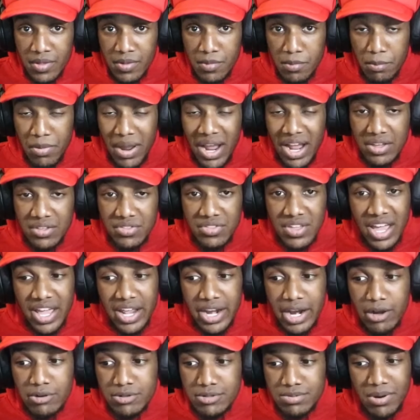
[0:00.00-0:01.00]
Back then,
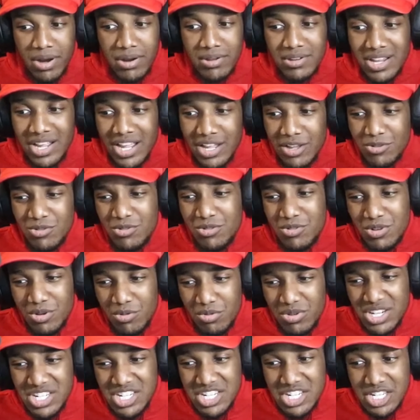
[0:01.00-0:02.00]
I was probably like, ooh,
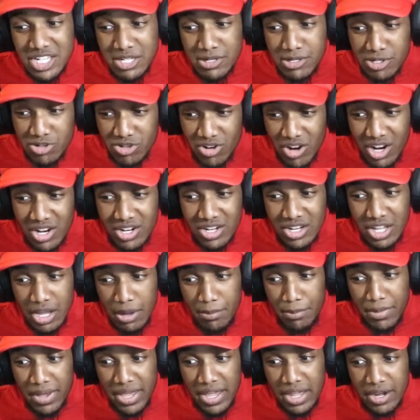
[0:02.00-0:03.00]
Luigi's struggling a
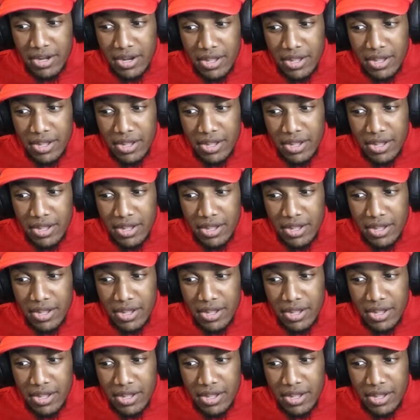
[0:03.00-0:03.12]
bit.